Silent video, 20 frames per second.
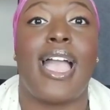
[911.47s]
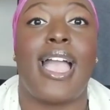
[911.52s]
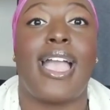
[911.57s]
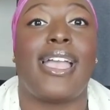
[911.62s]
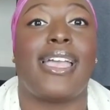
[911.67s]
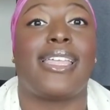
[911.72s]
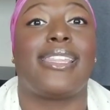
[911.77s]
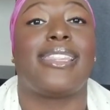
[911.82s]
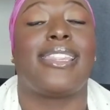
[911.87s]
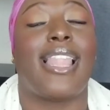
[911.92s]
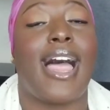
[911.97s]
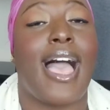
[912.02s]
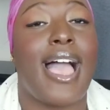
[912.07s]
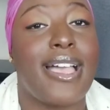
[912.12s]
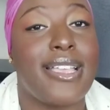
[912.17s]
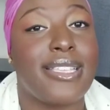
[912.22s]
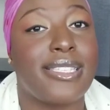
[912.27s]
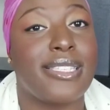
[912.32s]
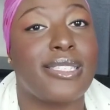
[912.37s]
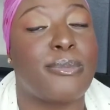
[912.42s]
And
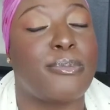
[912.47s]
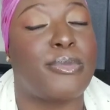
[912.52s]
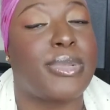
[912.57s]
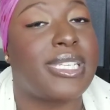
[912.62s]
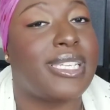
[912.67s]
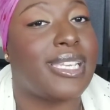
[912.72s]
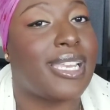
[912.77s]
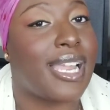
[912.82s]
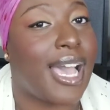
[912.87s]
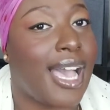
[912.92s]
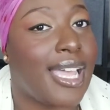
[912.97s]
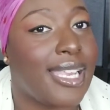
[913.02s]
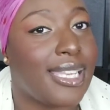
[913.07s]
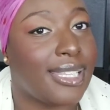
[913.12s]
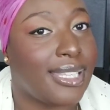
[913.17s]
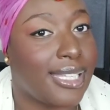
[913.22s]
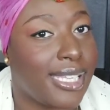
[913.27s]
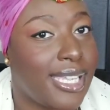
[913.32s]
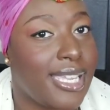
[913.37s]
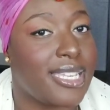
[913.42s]
last but
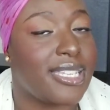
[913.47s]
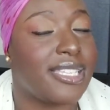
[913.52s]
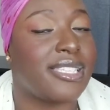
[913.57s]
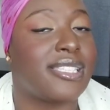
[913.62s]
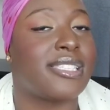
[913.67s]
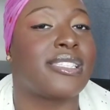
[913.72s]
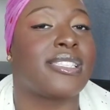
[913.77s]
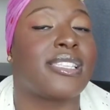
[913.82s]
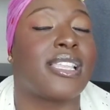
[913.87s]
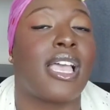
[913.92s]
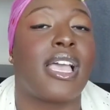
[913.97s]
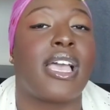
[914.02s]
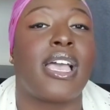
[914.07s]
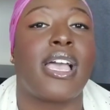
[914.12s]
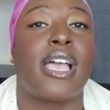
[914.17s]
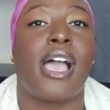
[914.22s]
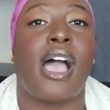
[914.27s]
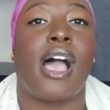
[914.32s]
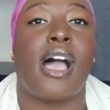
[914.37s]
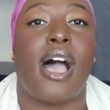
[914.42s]
not least,
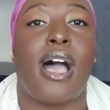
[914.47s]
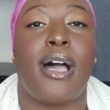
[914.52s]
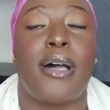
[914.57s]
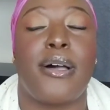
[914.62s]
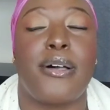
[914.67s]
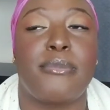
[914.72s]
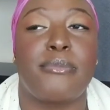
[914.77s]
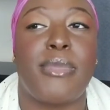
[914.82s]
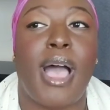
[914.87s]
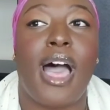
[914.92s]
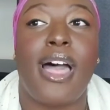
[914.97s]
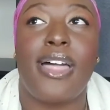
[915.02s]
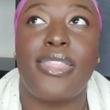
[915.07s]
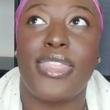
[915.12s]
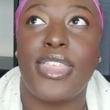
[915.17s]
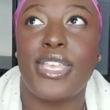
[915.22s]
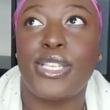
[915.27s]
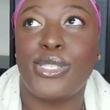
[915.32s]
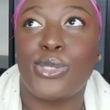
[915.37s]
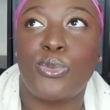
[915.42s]

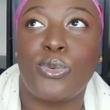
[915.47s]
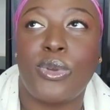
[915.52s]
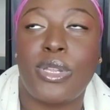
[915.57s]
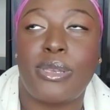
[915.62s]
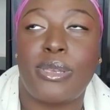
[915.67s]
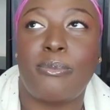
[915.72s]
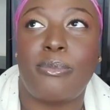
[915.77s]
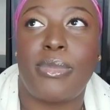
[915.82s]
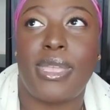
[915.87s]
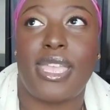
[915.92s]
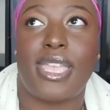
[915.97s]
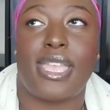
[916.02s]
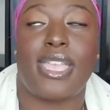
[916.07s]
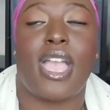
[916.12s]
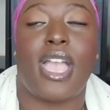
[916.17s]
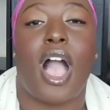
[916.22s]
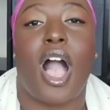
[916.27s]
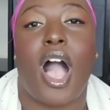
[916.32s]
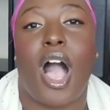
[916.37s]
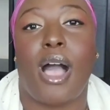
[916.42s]
this would
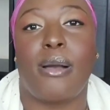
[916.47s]
be